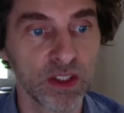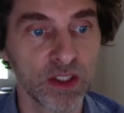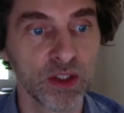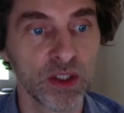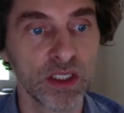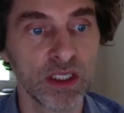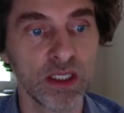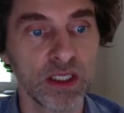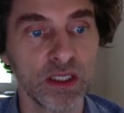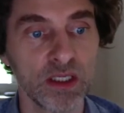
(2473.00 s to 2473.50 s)

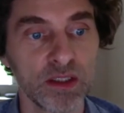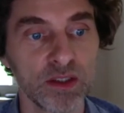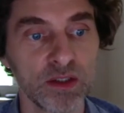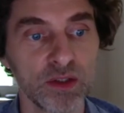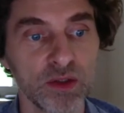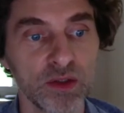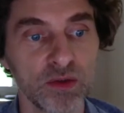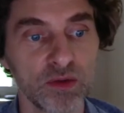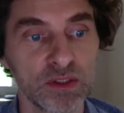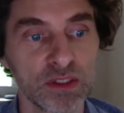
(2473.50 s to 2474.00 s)
and
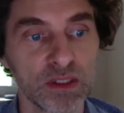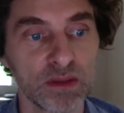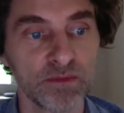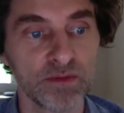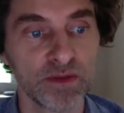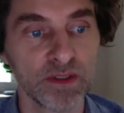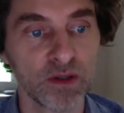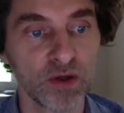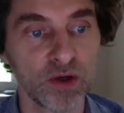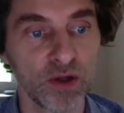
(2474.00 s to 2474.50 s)
use
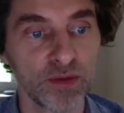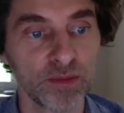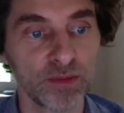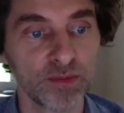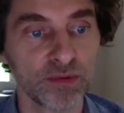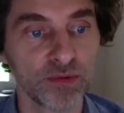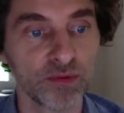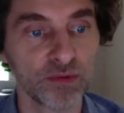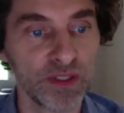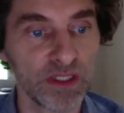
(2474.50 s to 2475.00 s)
something called
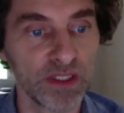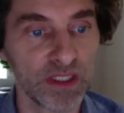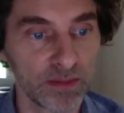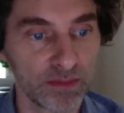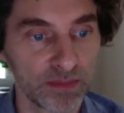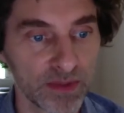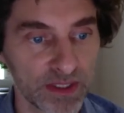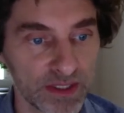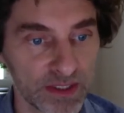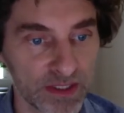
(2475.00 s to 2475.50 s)

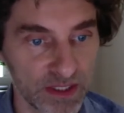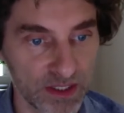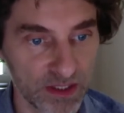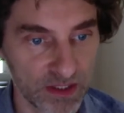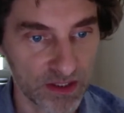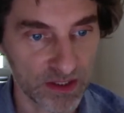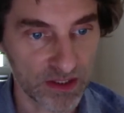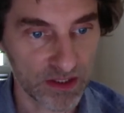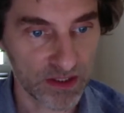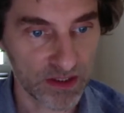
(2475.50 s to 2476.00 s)

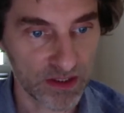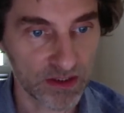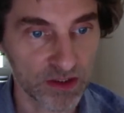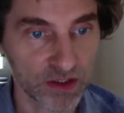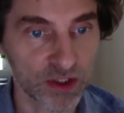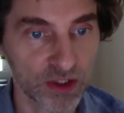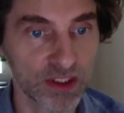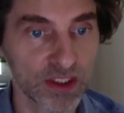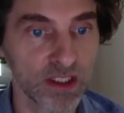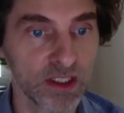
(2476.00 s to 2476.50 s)
pre-implantation
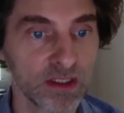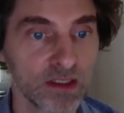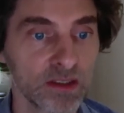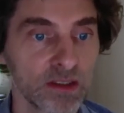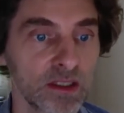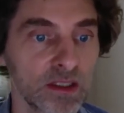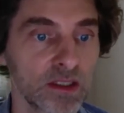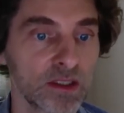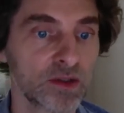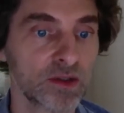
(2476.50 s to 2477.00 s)
genetic
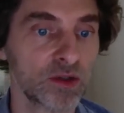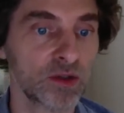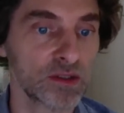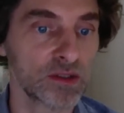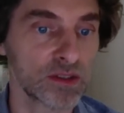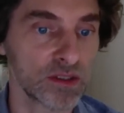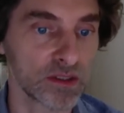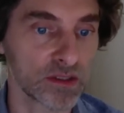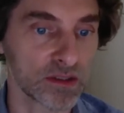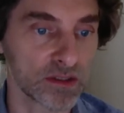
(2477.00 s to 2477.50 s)

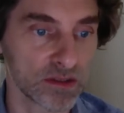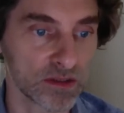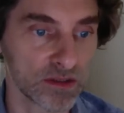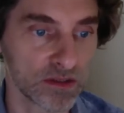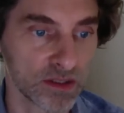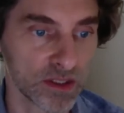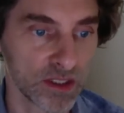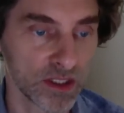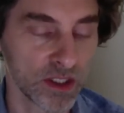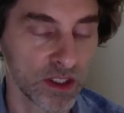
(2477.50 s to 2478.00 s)
diagnostics
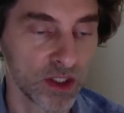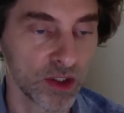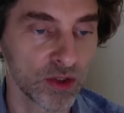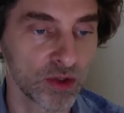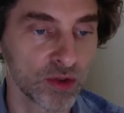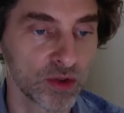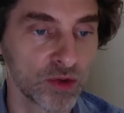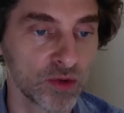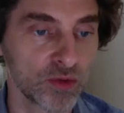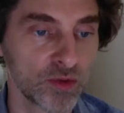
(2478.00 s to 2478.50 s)

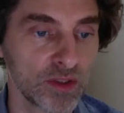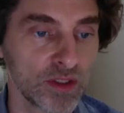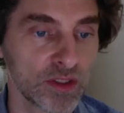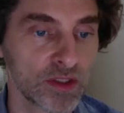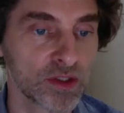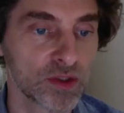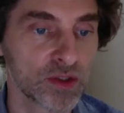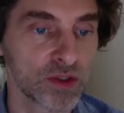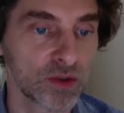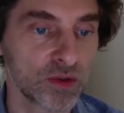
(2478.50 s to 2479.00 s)
to
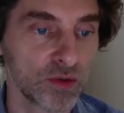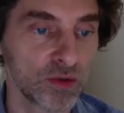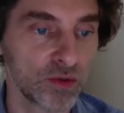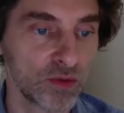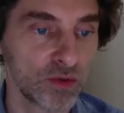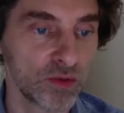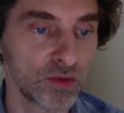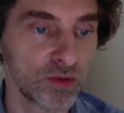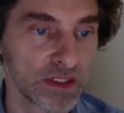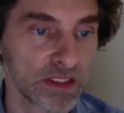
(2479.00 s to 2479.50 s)

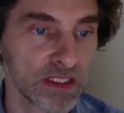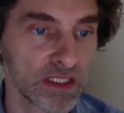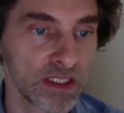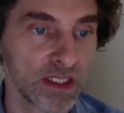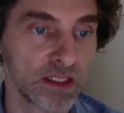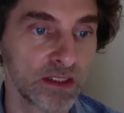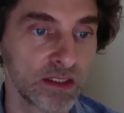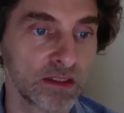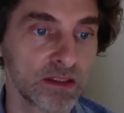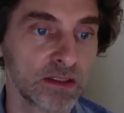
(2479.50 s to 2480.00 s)
exclude
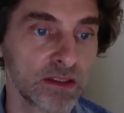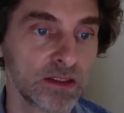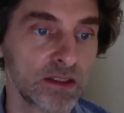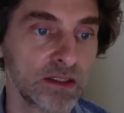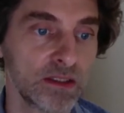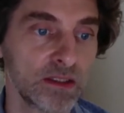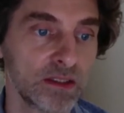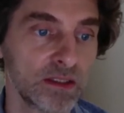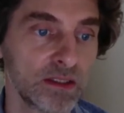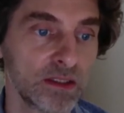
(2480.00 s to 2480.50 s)
that
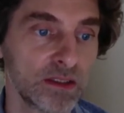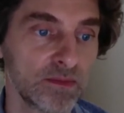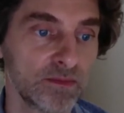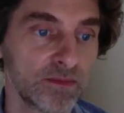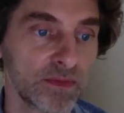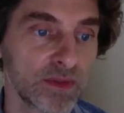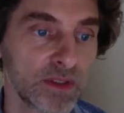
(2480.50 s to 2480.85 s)
the